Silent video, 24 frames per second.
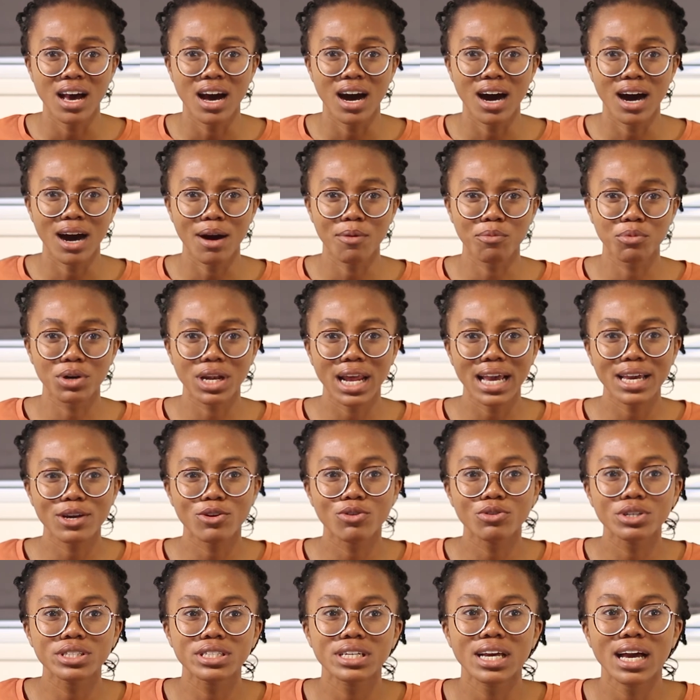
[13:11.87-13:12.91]
Um, I
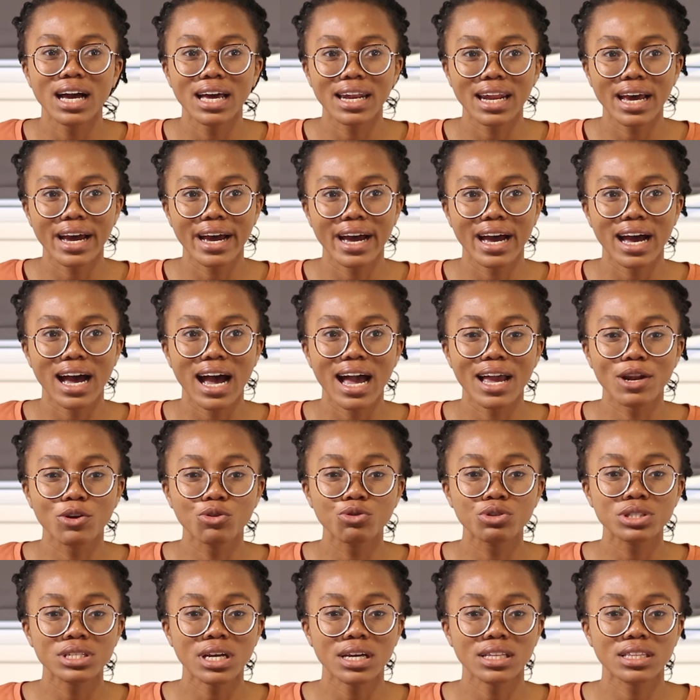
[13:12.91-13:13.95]
go there? And I
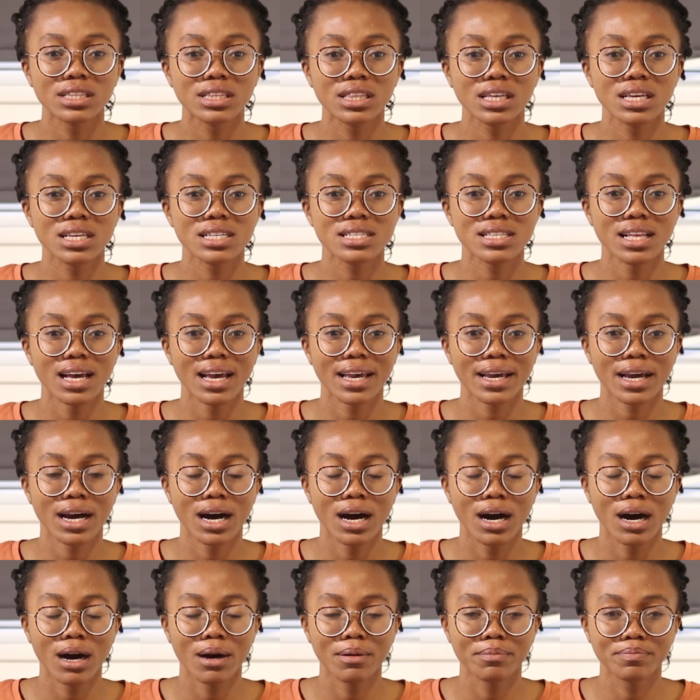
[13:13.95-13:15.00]
looked at things like
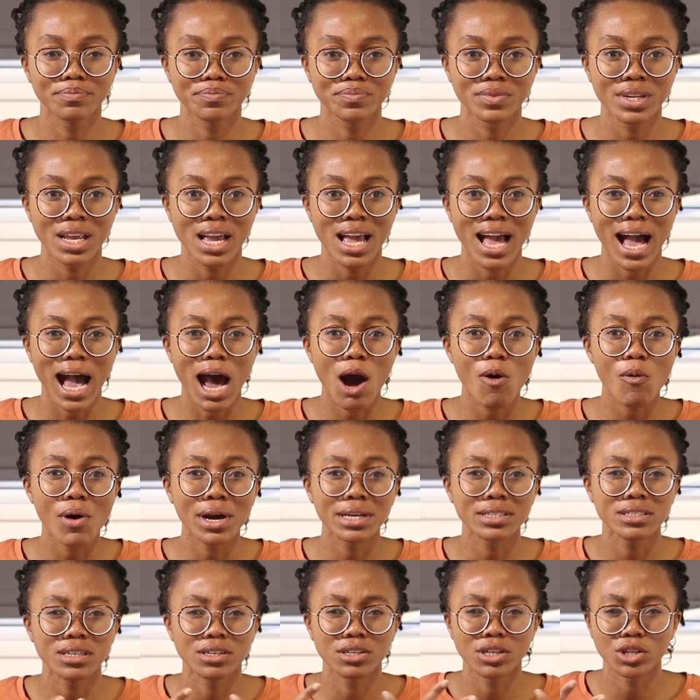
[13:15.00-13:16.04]
um,
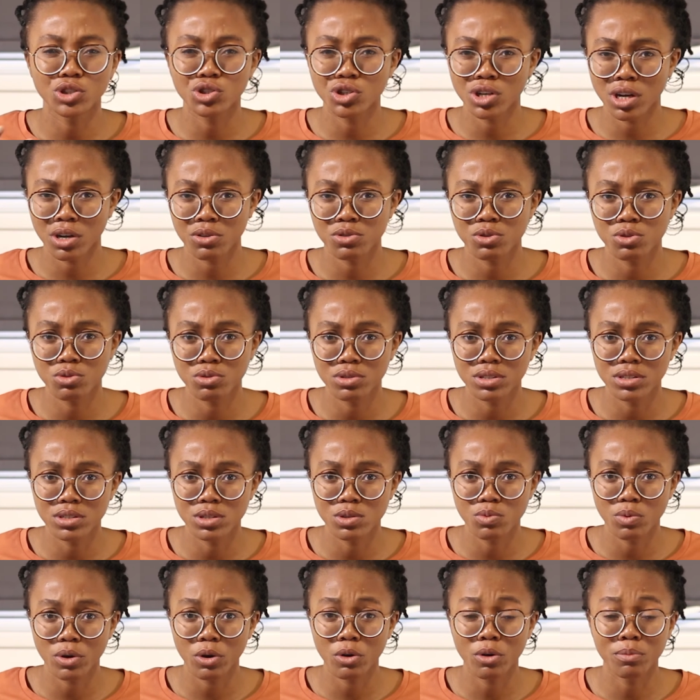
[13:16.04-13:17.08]
our international
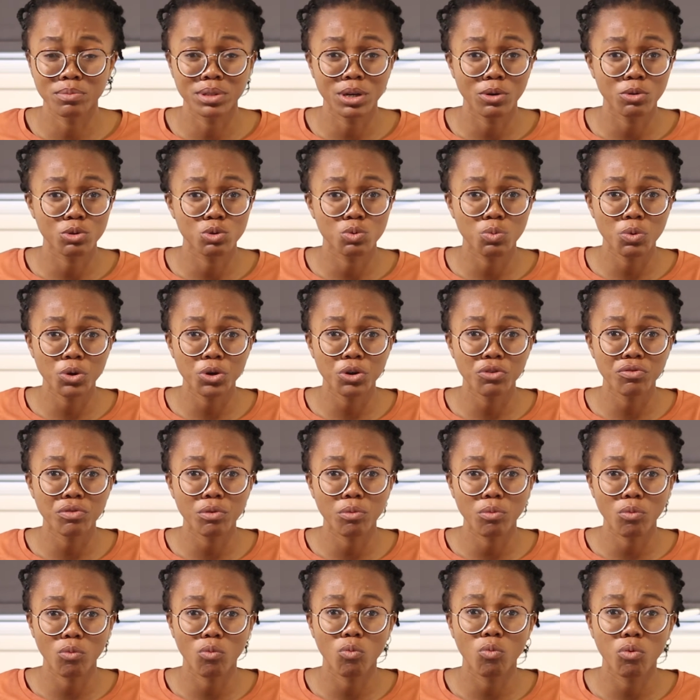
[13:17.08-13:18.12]
students welcome. There was one of
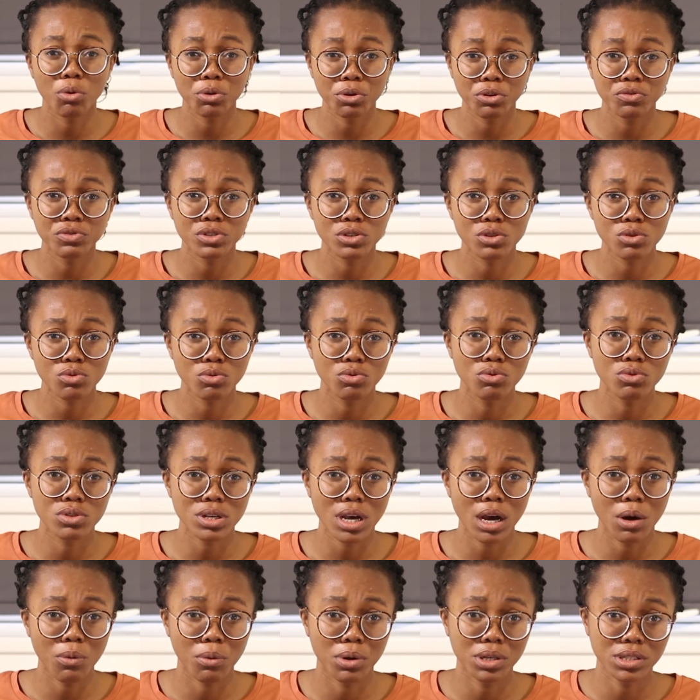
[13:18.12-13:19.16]
the one of the schools
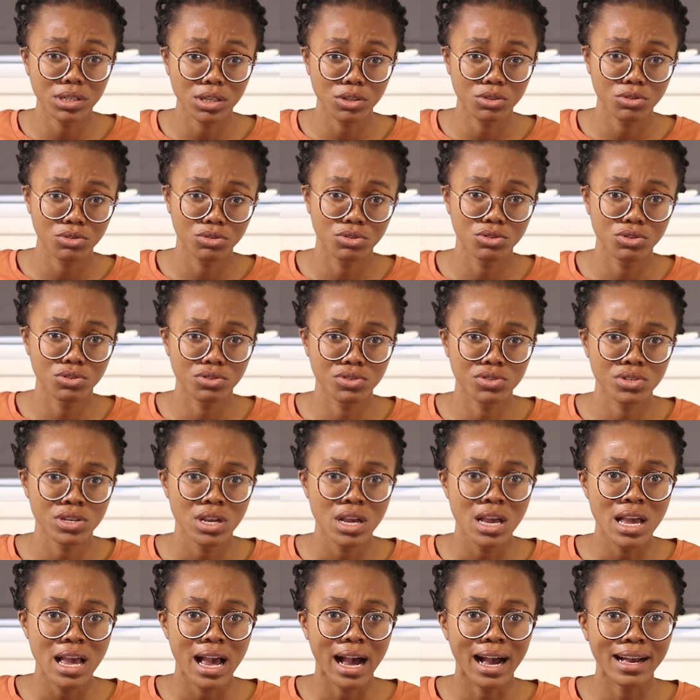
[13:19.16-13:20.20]
I wanted to choose.
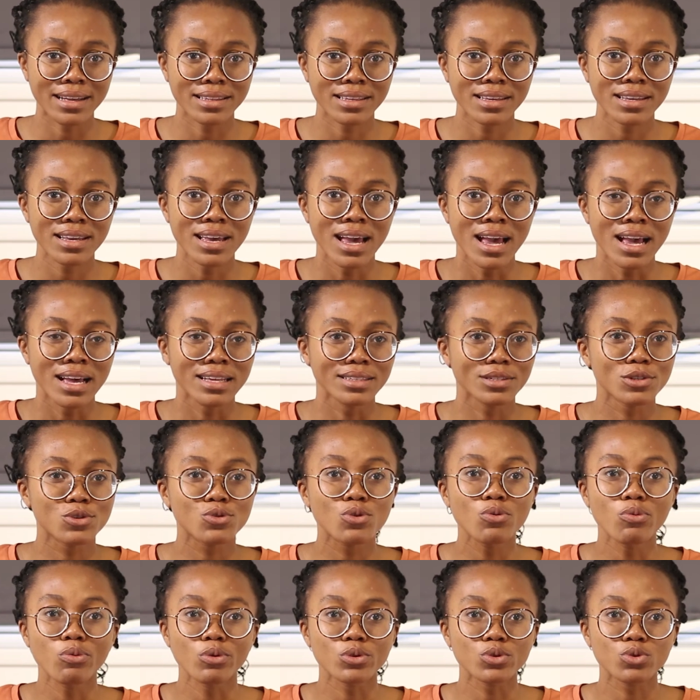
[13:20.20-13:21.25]
I think the
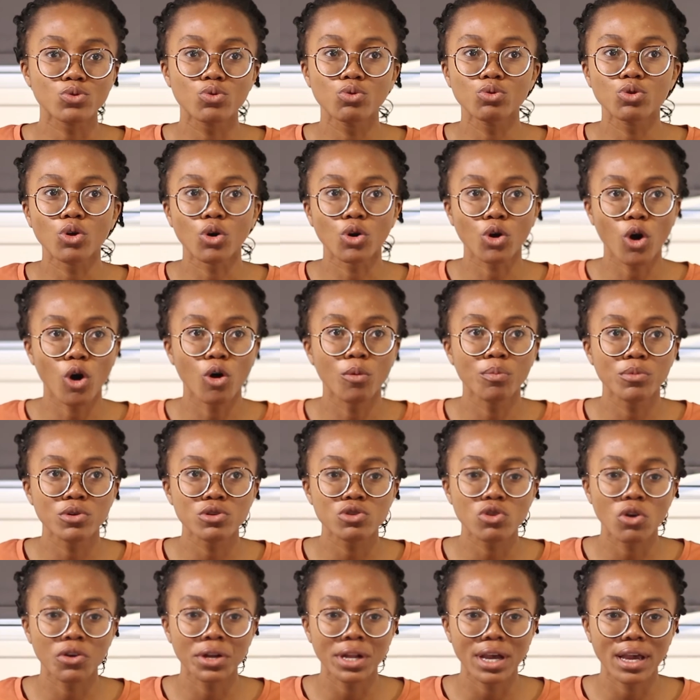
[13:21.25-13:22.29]
school was good on
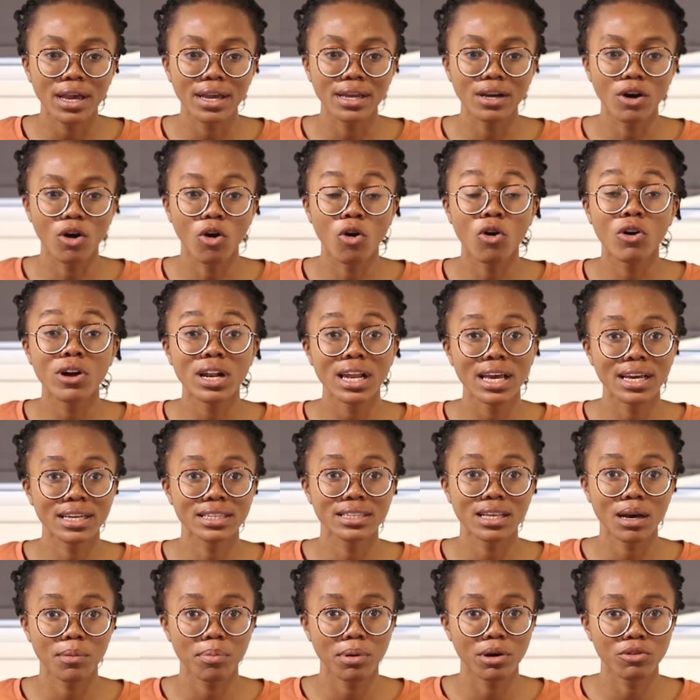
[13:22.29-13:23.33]
almost on all
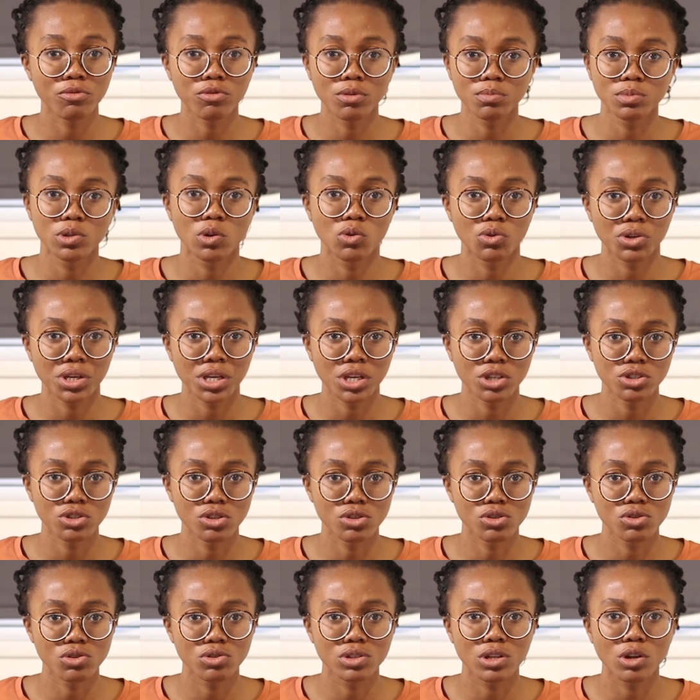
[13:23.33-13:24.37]
end apart from the
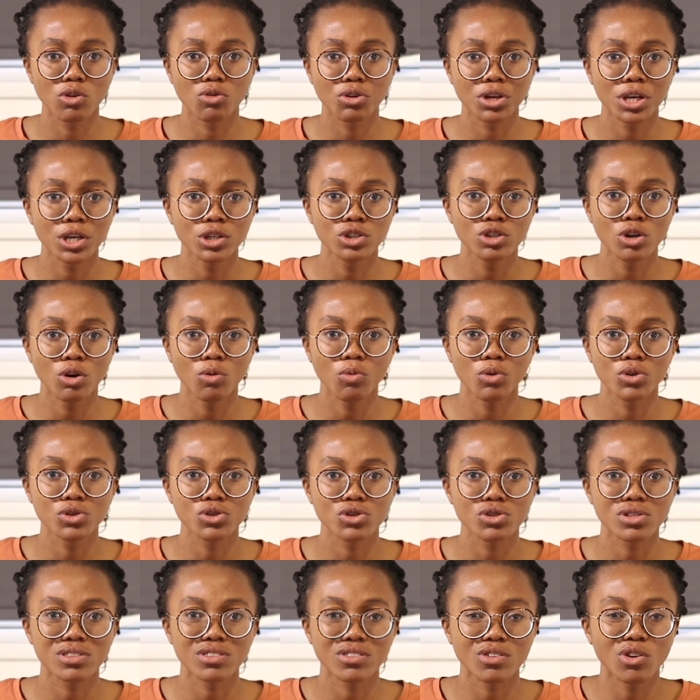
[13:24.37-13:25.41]
location. So the location
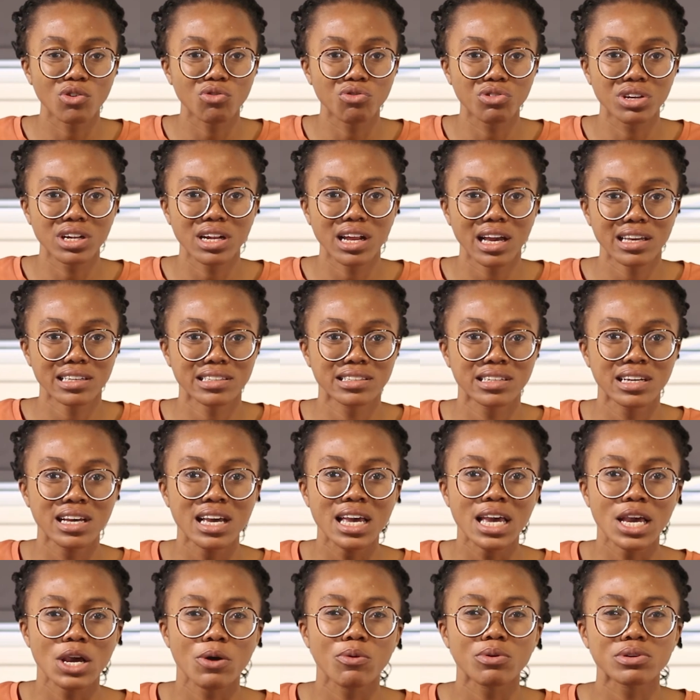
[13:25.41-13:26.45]
was not really like
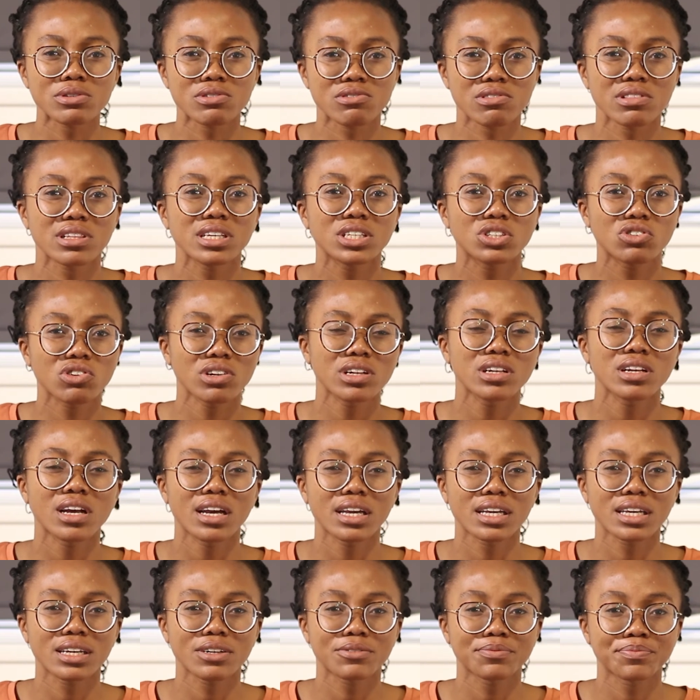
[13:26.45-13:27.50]
it was literally
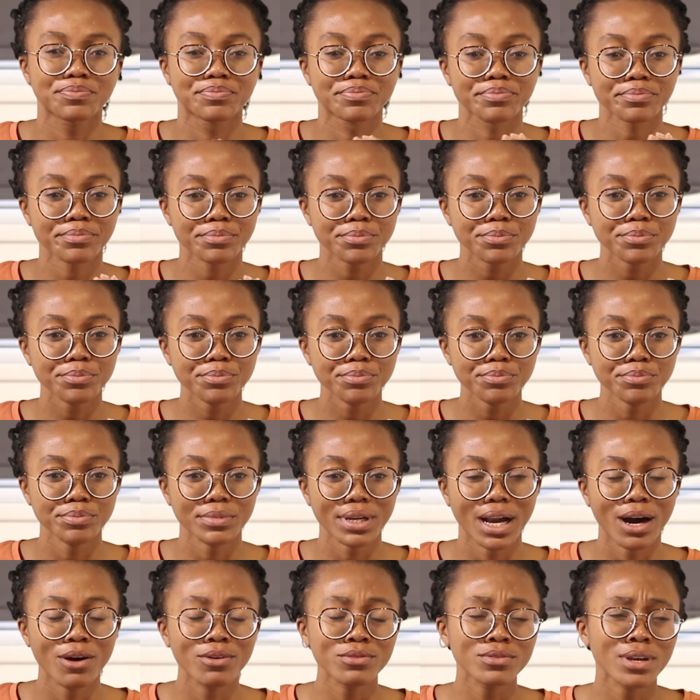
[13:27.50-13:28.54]
like
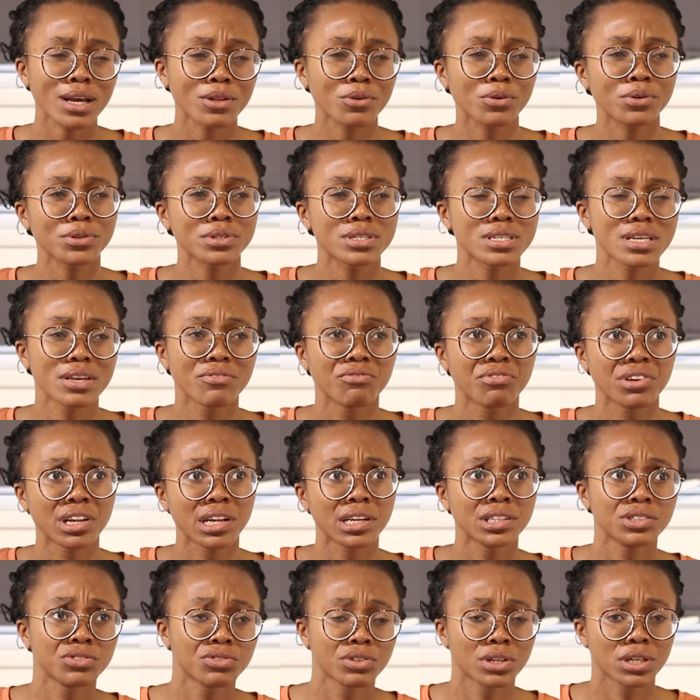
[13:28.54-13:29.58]
I don't, I don't want to say
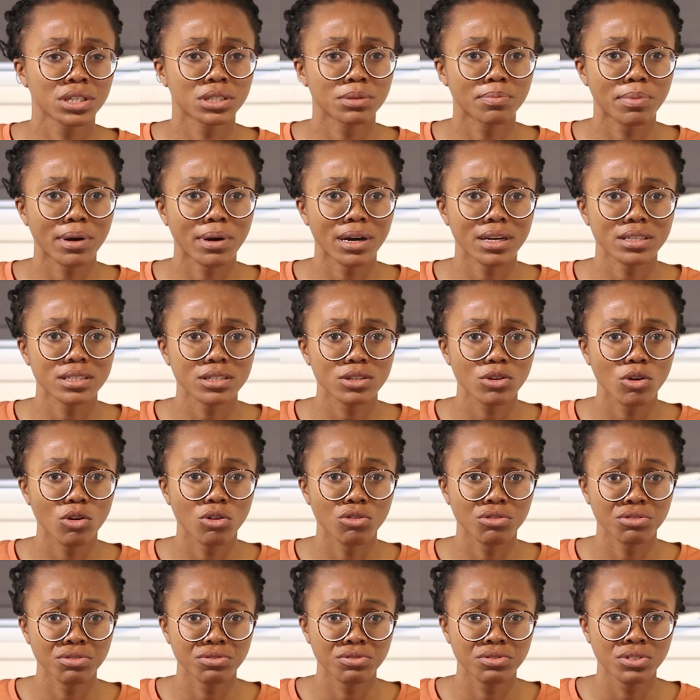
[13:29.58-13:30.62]
village village part
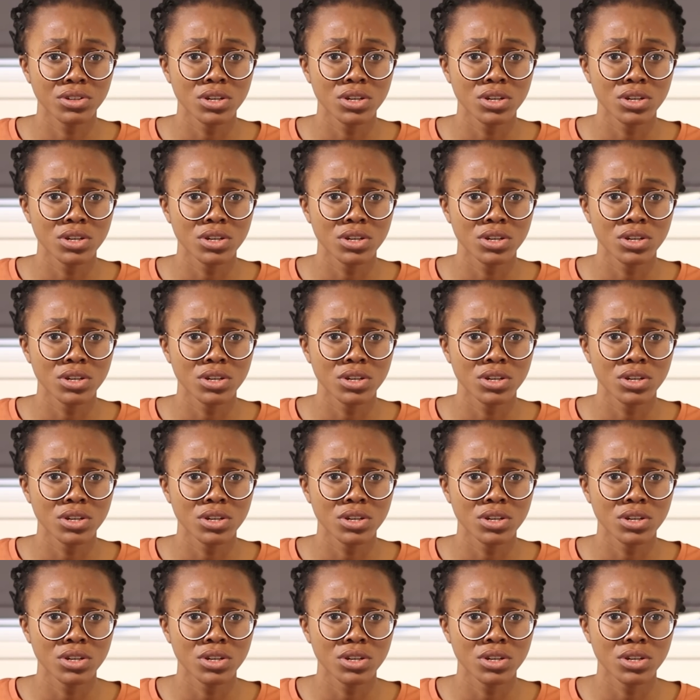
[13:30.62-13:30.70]
of